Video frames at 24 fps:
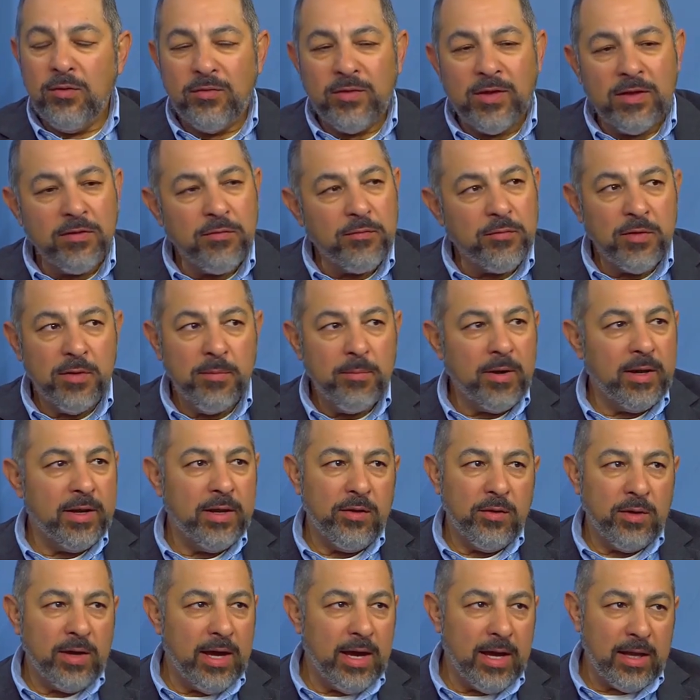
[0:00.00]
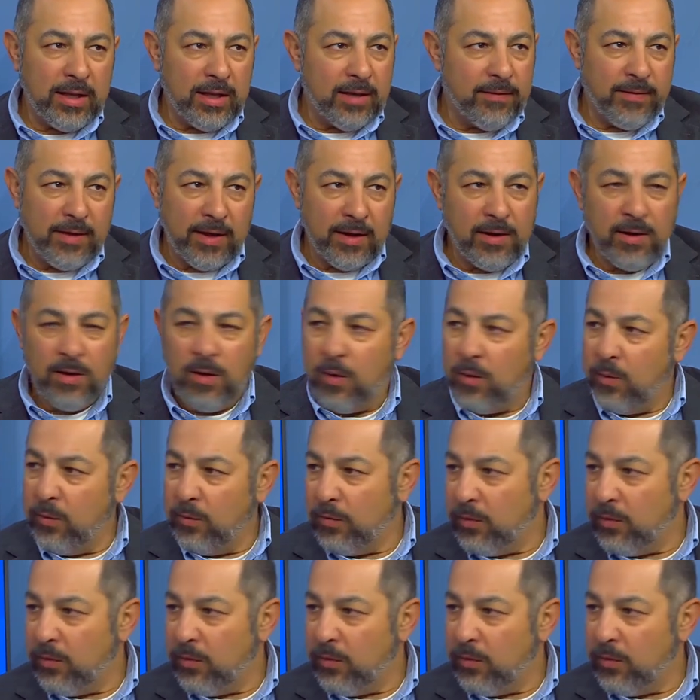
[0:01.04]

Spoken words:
That's free money. You can't let that go.